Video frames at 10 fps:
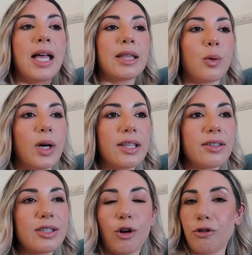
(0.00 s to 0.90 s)
The weather
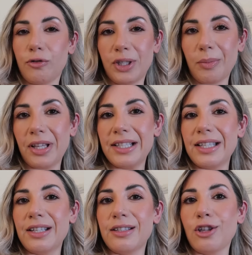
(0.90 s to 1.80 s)
is all over the place.
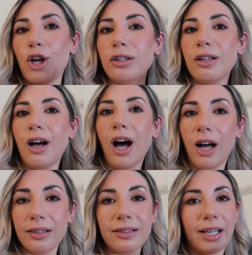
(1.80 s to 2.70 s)
It is not
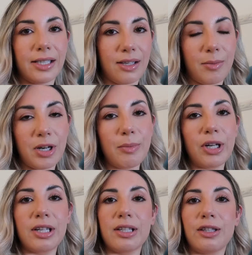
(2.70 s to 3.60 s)
hot like summer, but
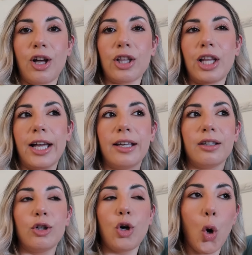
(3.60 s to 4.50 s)
it is not like
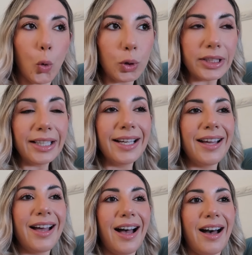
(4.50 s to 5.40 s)
cold
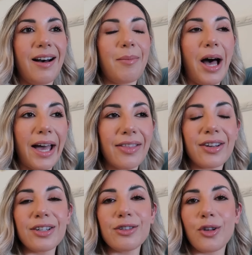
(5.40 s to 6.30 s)

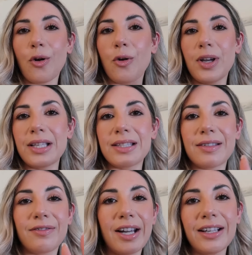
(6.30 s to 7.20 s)
either, so it's
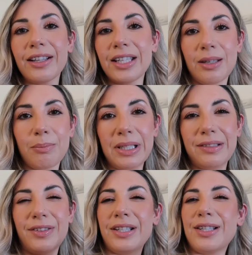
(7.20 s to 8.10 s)
very like in
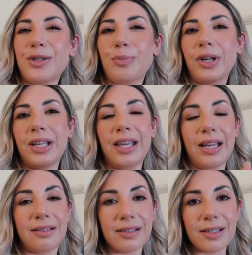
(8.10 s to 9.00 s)
between spring
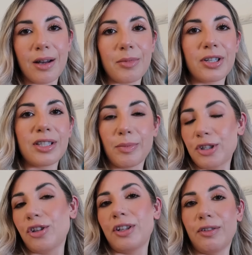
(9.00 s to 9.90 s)
and summer,
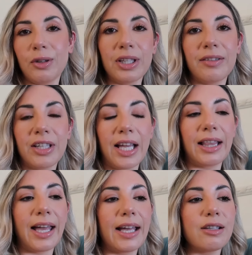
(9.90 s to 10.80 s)
especially if you live in
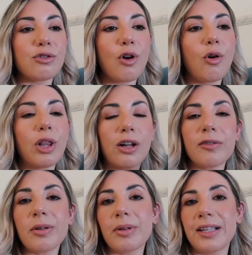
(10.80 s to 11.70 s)
LA. So a lot
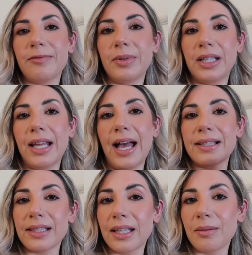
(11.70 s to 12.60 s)
of people have been
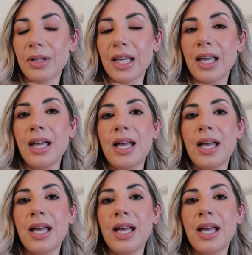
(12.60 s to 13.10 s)
asking me